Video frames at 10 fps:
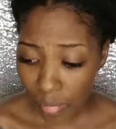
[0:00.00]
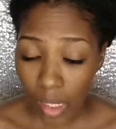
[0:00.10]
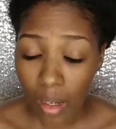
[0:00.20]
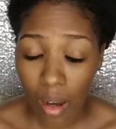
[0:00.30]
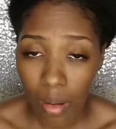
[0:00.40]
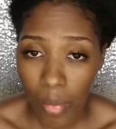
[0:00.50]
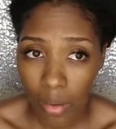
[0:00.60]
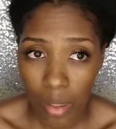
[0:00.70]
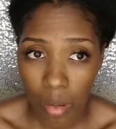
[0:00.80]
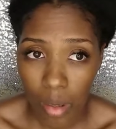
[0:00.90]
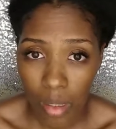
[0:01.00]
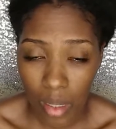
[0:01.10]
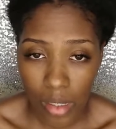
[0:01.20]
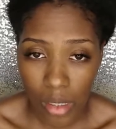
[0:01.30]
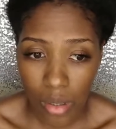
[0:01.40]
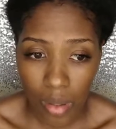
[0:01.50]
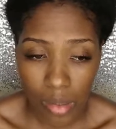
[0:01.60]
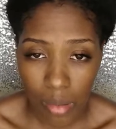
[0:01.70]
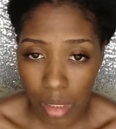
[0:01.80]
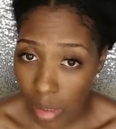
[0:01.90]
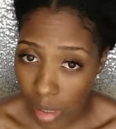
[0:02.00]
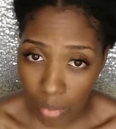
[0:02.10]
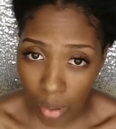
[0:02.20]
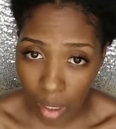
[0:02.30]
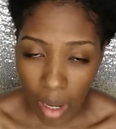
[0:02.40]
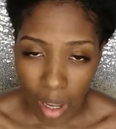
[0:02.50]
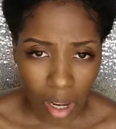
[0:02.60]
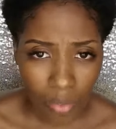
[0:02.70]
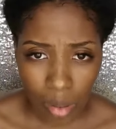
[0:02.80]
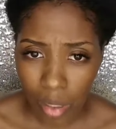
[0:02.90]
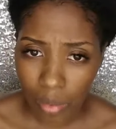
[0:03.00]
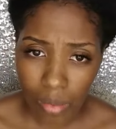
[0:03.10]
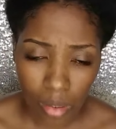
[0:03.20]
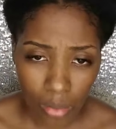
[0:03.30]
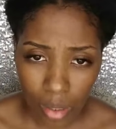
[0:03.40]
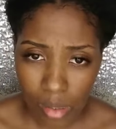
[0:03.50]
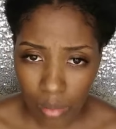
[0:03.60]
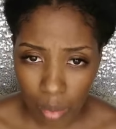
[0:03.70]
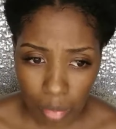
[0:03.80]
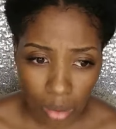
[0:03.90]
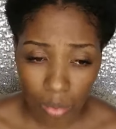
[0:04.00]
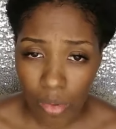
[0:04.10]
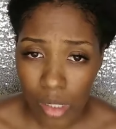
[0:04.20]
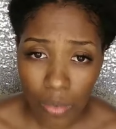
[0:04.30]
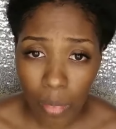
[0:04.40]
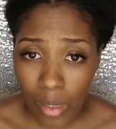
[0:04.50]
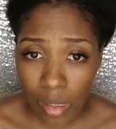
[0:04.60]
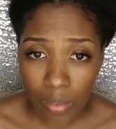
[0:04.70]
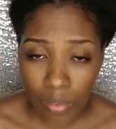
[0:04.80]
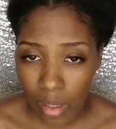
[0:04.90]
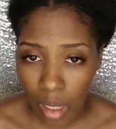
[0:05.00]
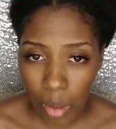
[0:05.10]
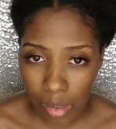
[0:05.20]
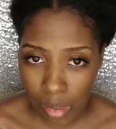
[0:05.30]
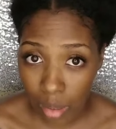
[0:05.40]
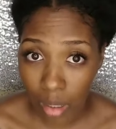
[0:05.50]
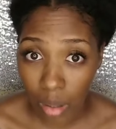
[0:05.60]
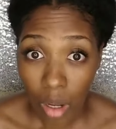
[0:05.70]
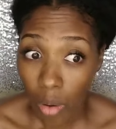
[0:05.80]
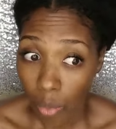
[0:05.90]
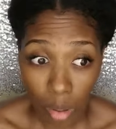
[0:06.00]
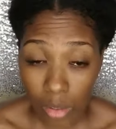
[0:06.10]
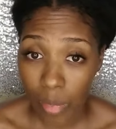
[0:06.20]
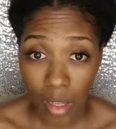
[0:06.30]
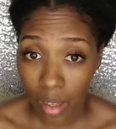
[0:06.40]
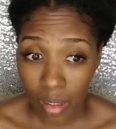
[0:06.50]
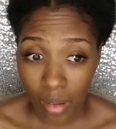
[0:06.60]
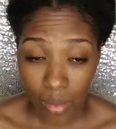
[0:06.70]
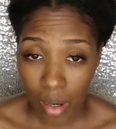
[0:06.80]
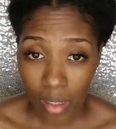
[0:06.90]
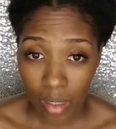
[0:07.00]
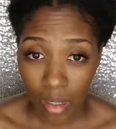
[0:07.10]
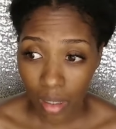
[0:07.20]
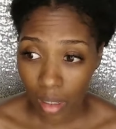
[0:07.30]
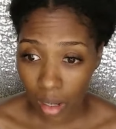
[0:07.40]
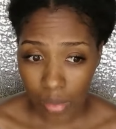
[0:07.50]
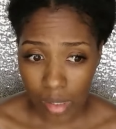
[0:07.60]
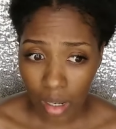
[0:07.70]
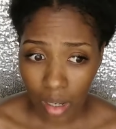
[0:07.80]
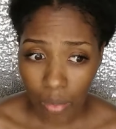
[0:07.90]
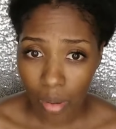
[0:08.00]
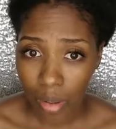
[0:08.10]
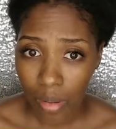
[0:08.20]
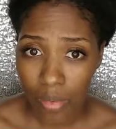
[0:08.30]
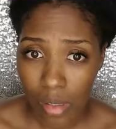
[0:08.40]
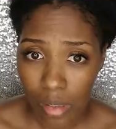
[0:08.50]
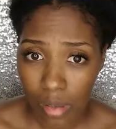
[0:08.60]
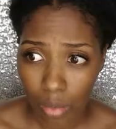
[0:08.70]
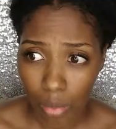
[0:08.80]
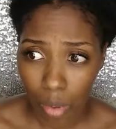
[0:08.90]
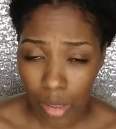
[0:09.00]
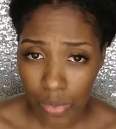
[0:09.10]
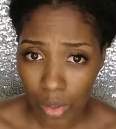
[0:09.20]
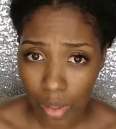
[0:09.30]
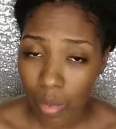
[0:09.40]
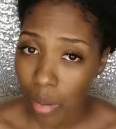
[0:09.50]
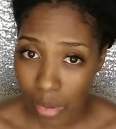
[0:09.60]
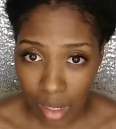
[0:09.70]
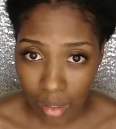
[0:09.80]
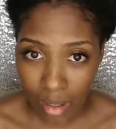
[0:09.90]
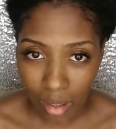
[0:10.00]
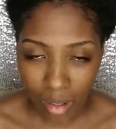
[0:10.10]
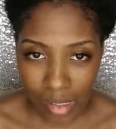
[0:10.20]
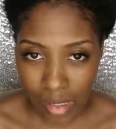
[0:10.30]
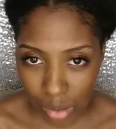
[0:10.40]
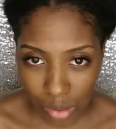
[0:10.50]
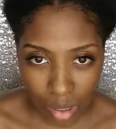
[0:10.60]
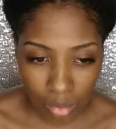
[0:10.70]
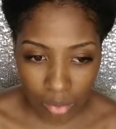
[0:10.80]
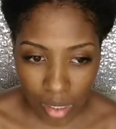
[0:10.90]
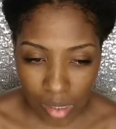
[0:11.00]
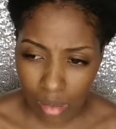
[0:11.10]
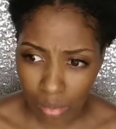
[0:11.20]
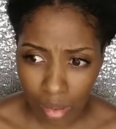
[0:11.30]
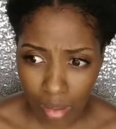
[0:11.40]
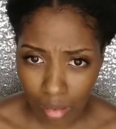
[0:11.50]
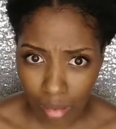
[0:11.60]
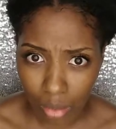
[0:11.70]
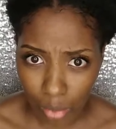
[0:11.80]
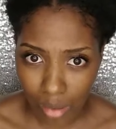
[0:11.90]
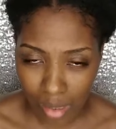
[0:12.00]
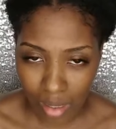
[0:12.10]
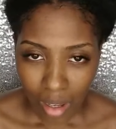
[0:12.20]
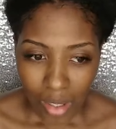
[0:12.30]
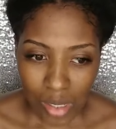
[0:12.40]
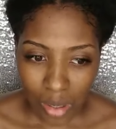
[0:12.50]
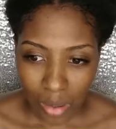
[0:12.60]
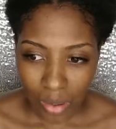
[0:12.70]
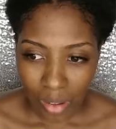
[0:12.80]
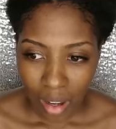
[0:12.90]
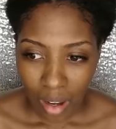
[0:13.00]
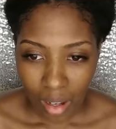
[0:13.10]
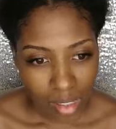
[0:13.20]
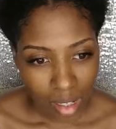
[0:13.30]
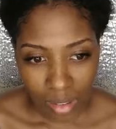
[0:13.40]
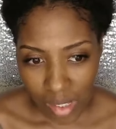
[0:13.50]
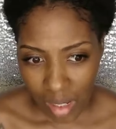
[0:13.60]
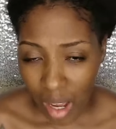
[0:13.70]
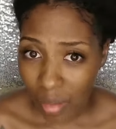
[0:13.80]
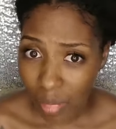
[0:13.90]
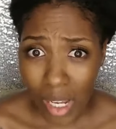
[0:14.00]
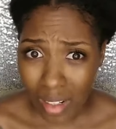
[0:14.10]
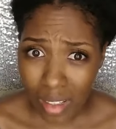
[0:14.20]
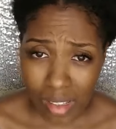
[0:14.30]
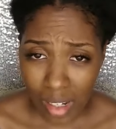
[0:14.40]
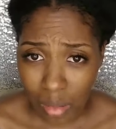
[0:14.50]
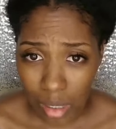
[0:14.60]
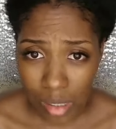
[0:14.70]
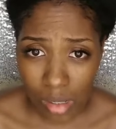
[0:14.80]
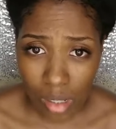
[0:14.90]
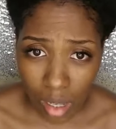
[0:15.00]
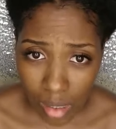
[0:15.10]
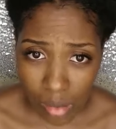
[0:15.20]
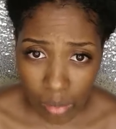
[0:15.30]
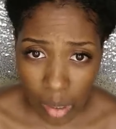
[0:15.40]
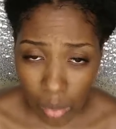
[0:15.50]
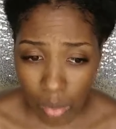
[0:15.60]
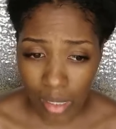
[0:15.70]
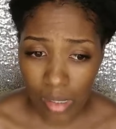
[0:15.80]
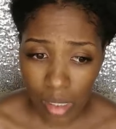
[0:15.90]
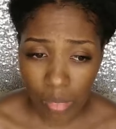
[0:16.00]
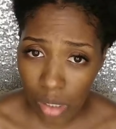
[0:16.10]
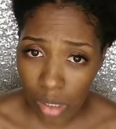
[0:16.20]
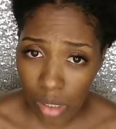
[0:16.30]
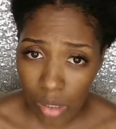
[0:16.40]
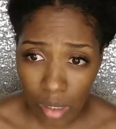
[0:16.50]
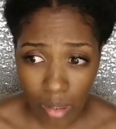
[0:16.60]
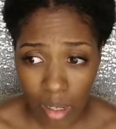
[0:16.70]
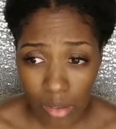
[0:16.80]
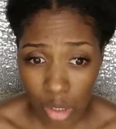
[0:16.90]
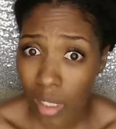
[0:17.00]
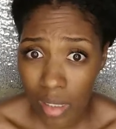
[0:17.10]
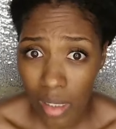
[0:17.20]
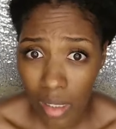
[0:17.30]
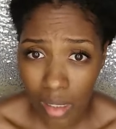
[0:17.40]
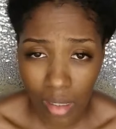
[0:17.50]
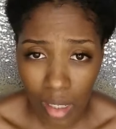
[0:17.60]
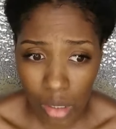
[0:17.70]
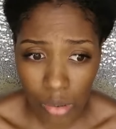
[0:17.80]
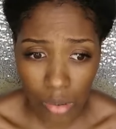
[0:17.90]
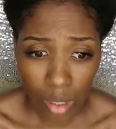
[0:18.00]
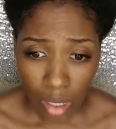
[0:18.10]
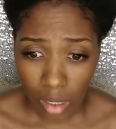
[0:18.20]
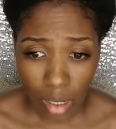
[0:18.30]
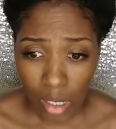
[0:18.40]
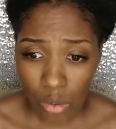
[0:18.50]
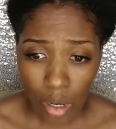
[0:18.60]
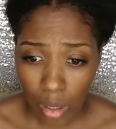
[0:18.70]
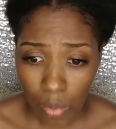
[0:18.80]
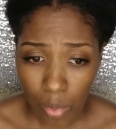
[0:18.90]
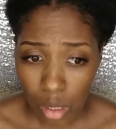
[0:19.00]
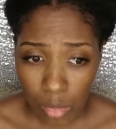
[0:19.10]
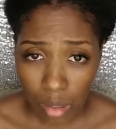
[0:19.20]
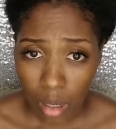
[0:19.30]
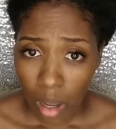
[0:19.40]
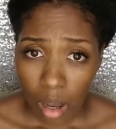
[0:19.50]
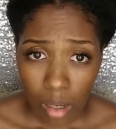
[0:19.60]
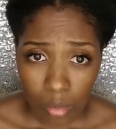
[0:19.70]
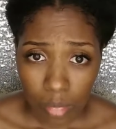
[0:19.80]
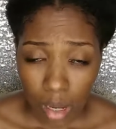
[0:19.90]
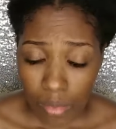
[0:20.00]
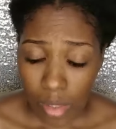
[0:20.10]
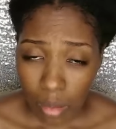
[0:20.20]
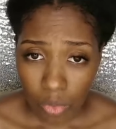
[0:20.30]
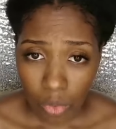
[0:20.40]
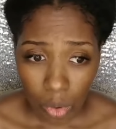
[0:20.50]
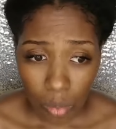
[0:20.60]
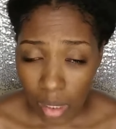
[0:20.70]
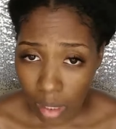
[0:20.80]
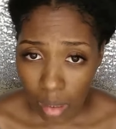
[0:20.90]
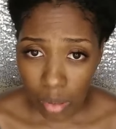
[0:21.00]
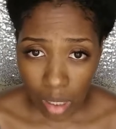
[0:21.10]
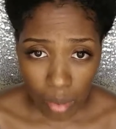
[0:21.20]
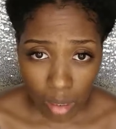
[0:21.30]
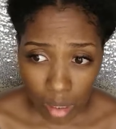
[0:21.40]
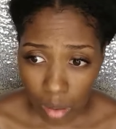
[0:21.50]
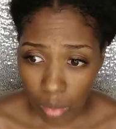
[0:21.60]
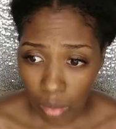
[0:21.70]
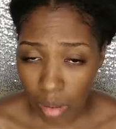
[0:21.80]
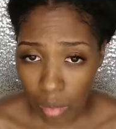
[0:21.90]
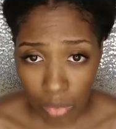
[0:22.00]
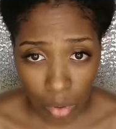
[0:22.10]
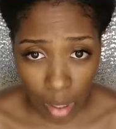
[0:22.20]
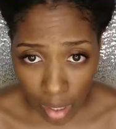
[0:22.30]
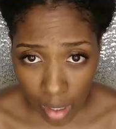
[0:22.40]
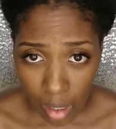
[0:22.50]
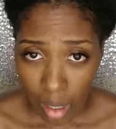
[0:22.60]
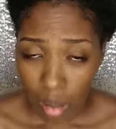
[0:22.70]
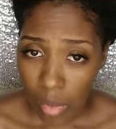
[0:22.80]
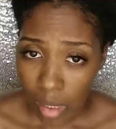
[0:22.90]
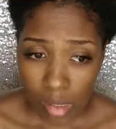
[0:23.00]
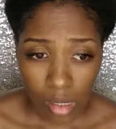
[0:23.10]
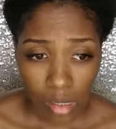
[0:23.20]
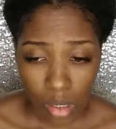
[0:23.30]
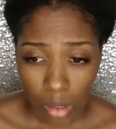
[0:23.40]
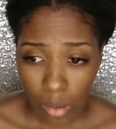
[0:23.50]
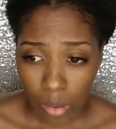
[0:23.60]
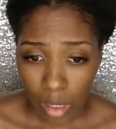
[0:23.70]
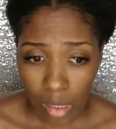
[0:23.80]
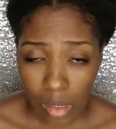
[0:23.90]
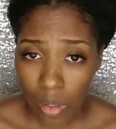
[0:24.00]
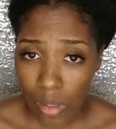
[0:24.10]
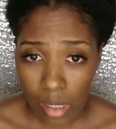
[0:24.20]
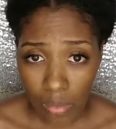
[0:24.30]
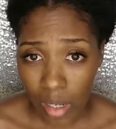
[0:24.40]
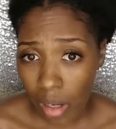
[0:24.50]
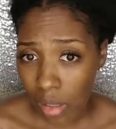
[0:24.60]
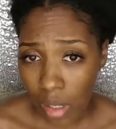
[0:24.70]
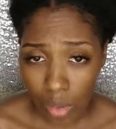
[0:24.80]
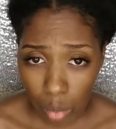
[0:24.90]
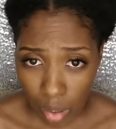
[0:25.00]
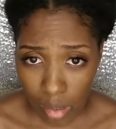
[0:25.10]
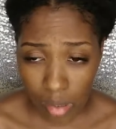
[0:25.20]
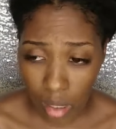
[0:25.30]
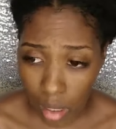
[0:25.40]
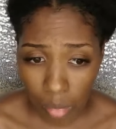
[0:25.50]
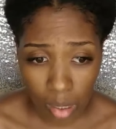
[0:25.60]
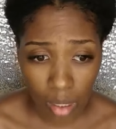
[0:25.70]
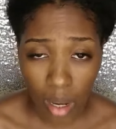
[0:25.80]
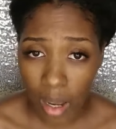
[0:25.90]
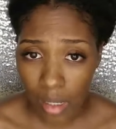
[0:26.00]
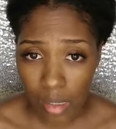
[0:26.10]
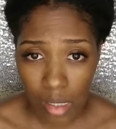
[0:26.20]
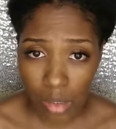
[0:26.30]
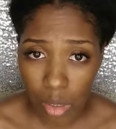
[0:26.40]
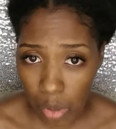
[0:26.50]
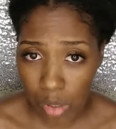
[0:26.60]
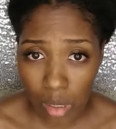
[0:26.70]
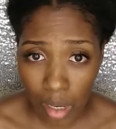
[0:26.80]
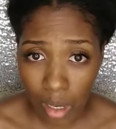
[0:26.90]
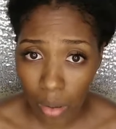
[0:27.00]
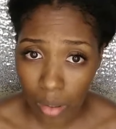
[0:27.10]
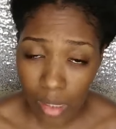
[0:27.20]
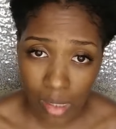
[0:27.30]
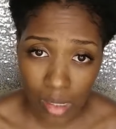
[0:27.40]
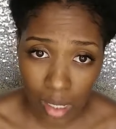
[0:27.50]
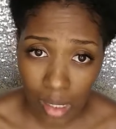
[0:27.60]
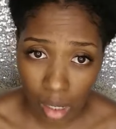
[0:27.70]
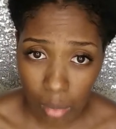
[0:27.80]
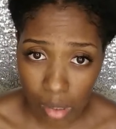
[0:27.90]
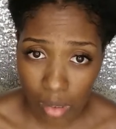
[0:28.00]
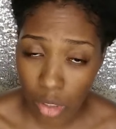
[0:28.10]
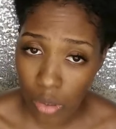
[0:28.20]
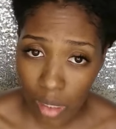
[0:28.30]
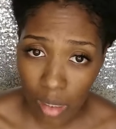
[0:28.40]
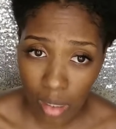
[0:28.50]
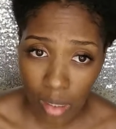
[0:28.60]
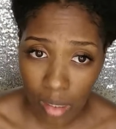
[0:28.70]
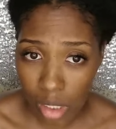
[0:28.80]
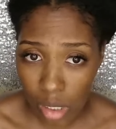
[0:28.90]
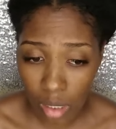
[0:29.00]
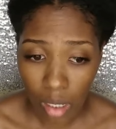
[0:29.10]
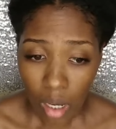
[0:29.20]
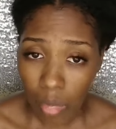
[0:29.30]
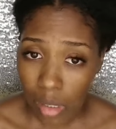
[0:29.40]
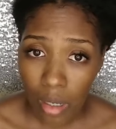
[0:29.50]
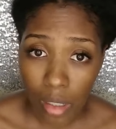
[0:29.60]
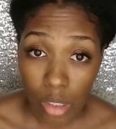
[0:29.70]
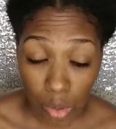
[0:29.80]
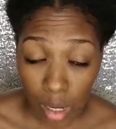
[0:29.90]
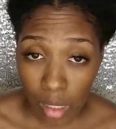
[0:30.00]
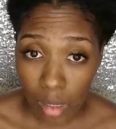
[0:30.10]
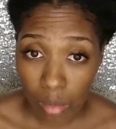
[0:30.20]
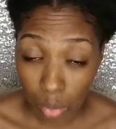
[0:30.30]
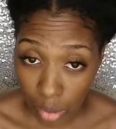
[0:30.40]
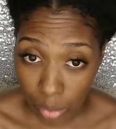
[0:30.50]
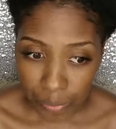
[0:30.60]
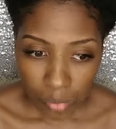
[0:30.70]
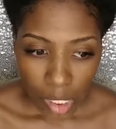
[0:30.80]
I created a product last year around September timeframe after I played around with ingredients in my bathroom for several months, and I finally came up with something that worked for my head, ironically. And then I was like, I wonder if this works for other people's head, and I sent it to a couple of friends, and they were like, it works. So I decided, I was like, I need to get this out because there's a lot of people with my same texture that are struggling in the natural hair regimen. I have type 4B predominantly with a little bit of 4A mix, so it's very tough. And I also have low porosity hair, meaning I can't take too much protein in my hair, or it does the exact opposite of strengthening. It actually makes my hair dry and brittle.